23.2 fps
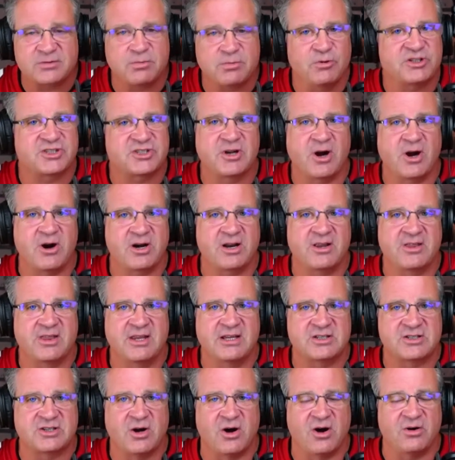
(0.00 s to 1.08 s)
what started
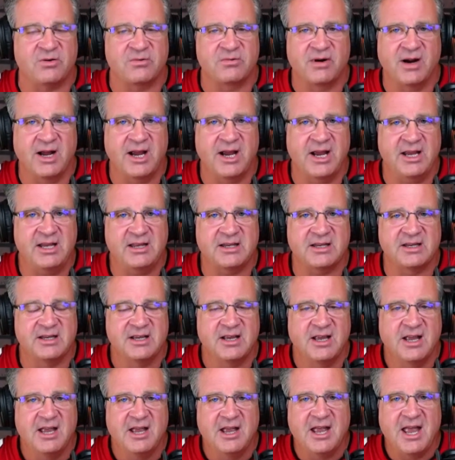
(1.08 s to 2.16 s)
this all, right?
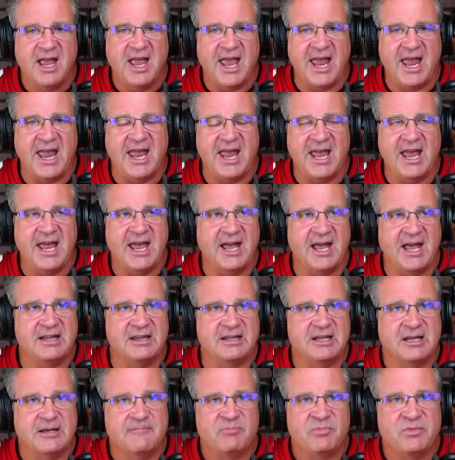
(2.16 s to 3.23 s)

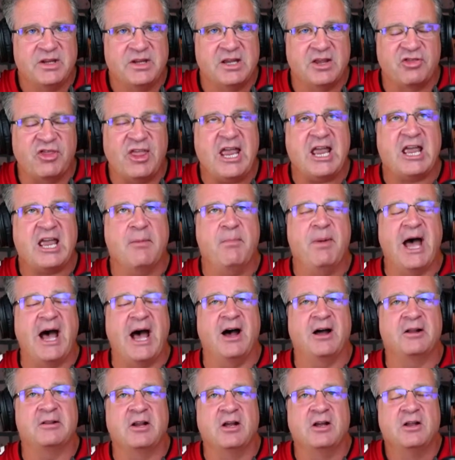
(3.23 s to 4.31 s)
And you think
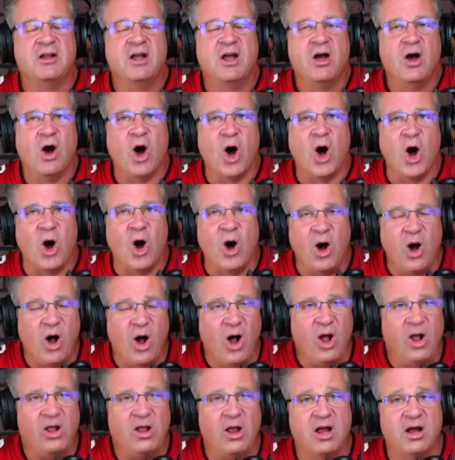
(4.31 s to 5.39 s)
about
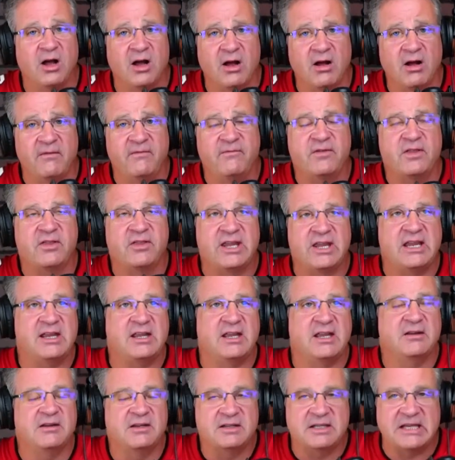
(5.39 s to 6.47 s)
all of
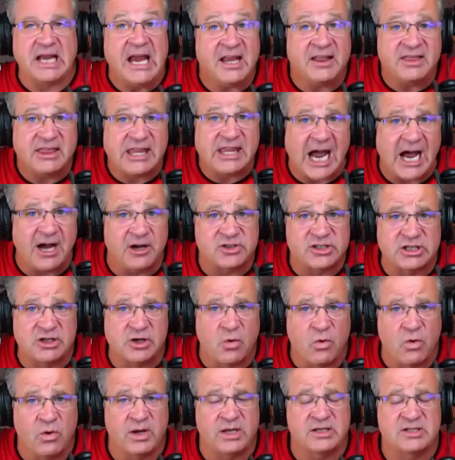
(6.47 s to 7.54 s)
the 10,000
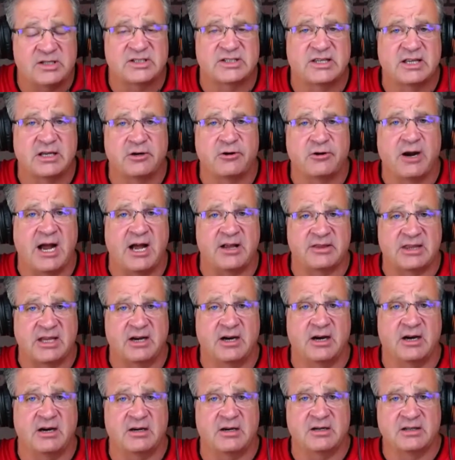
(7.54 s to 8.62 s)
coins that are out
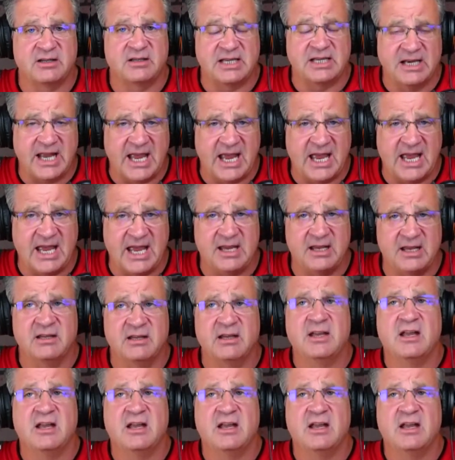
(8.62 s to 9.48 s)
there today,